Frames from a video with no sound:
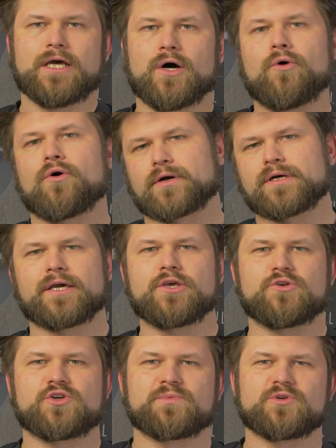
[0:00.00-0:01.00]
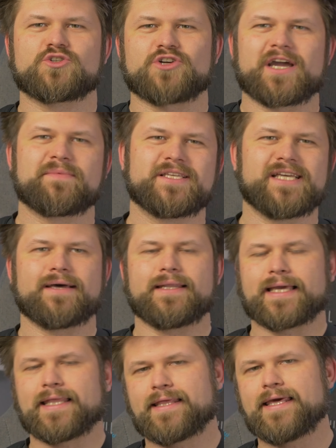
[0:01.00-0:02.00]
Or YouTube will strike me down
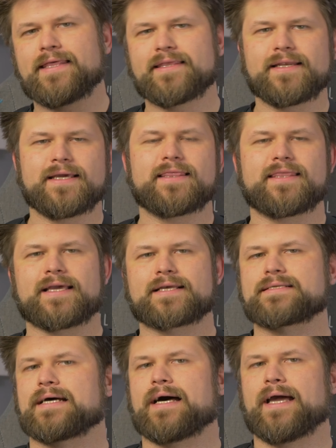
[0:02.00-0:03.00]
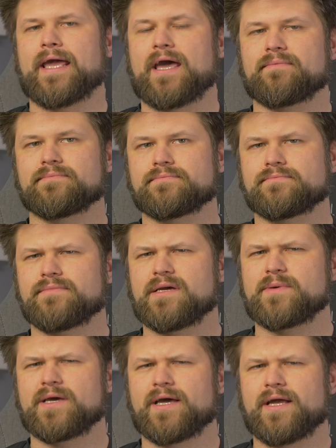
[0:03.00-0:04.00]
like the heathen it thinks I am.
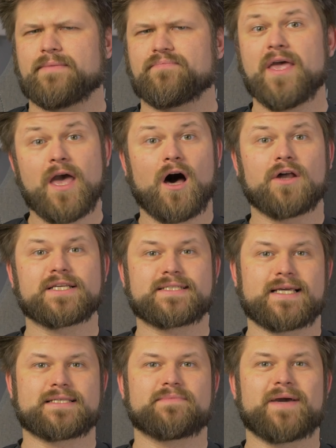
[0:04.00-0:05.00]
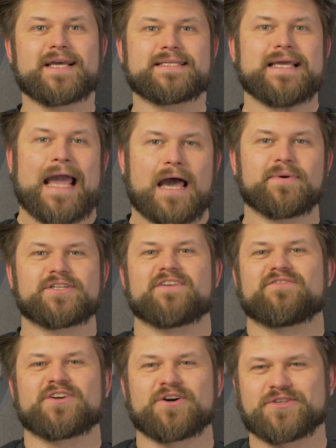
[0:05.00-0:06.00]
Maybe I am. Honestly, it's amazing how much
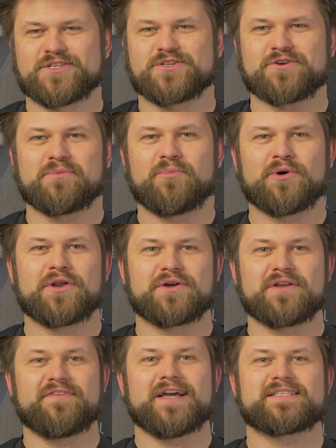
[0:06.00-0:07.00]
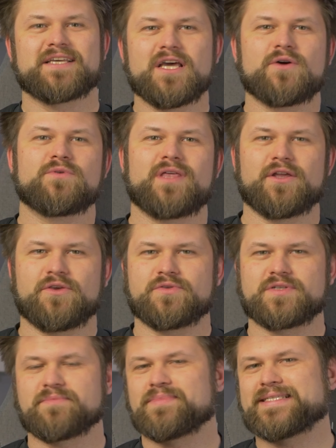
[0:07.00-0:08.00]
effort goes into reporting on events without
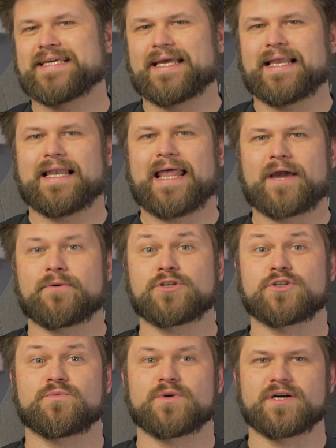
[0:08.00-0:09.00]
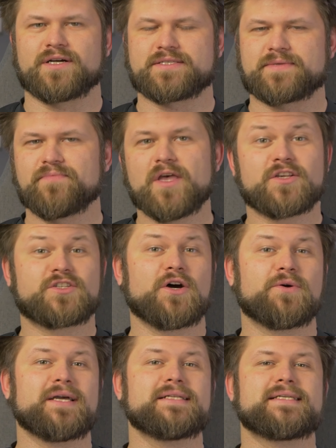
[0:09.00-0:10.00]
using particular language and words.
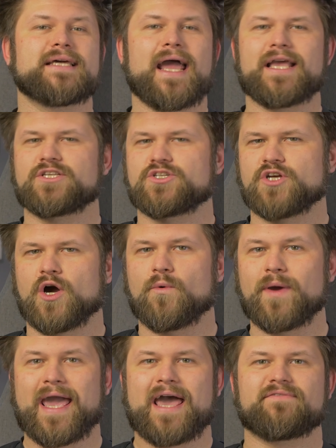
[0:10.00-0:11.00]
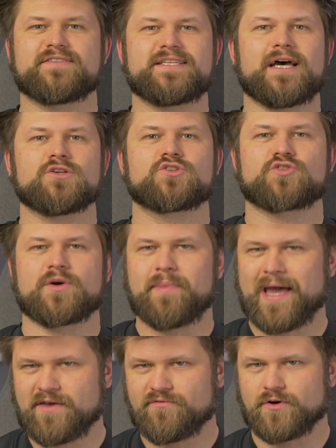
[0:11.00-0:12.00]
So in today's show, we have Telstra
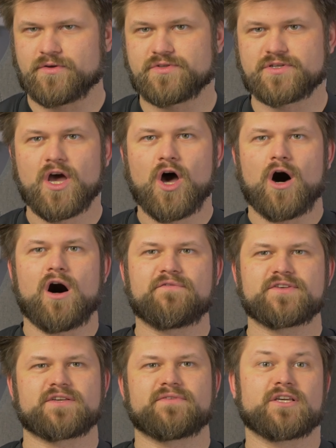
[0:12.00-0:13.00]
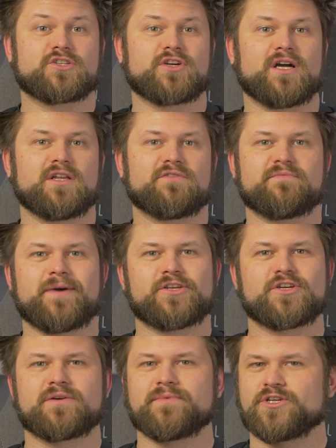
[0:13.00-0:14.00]
Payphones, Office of the Australian
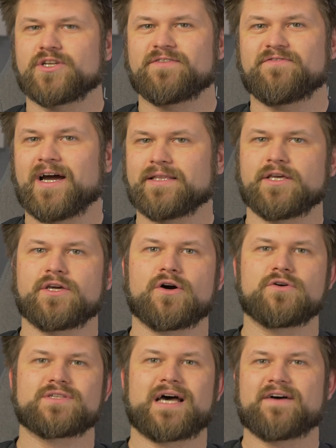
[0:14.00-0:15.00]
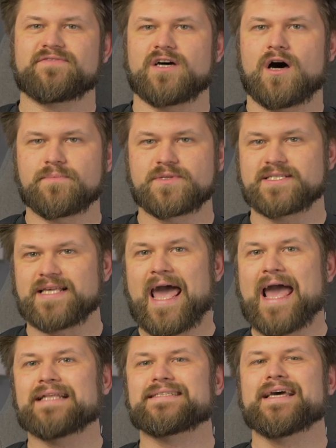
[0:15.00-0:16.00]
Information Commissioner finally goes after Optus
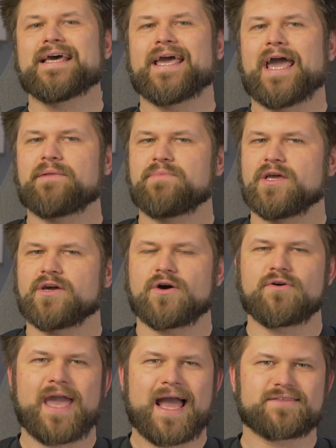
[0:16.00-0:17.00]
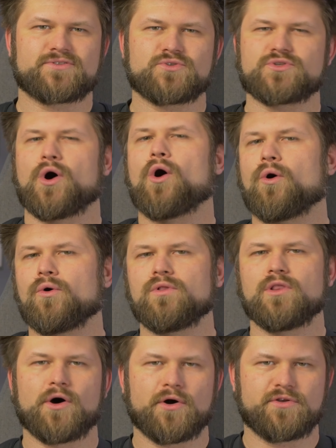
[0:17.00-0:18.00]
and NBN Co cancels a whole
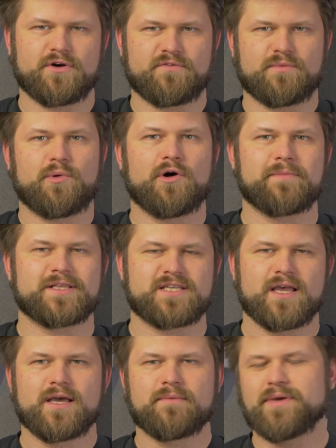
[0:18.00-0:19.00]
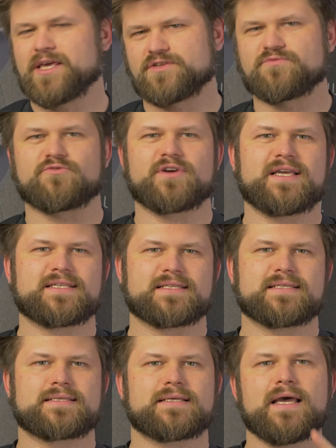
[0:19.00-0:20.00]
load of appointments because of
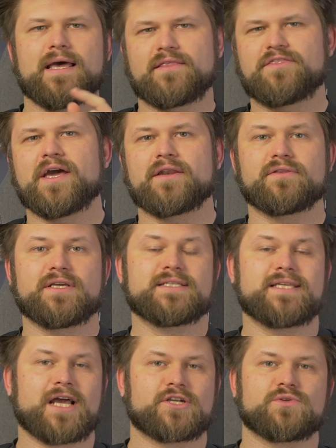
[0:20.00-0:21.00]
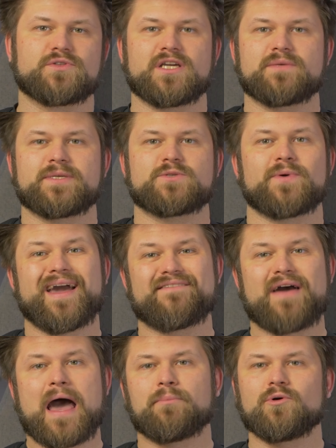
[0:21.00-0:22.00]
reasons. Then on the international tidbits, we
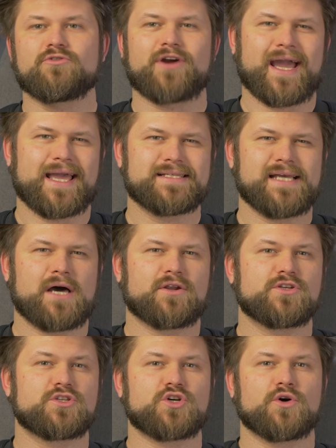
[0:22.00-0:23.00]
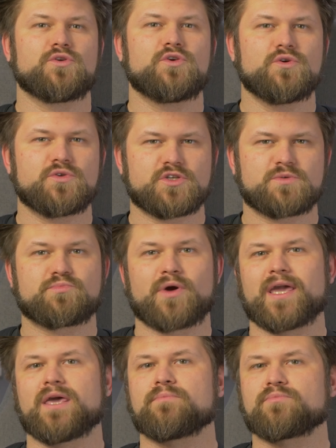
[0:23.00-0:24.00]
have Apple cracking down on its own users
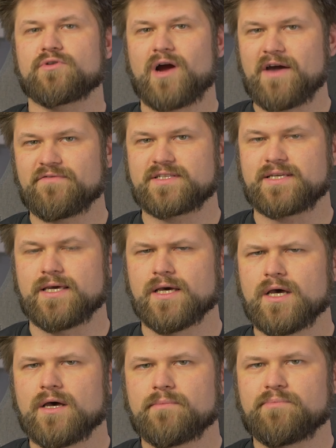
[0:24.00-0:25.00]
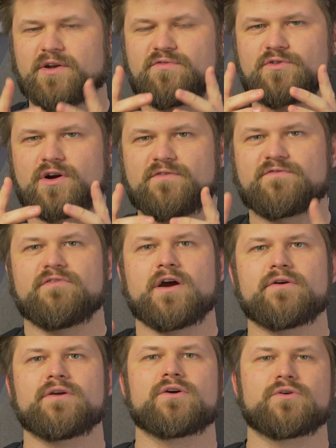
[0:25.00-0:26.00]
breaking privacy, but for a
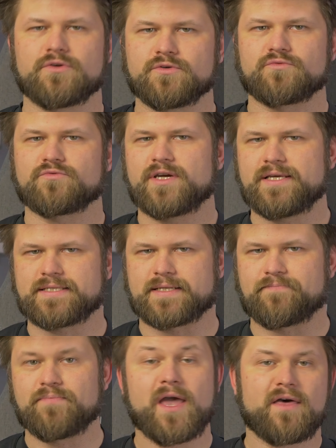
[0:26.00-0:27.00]
very good reason.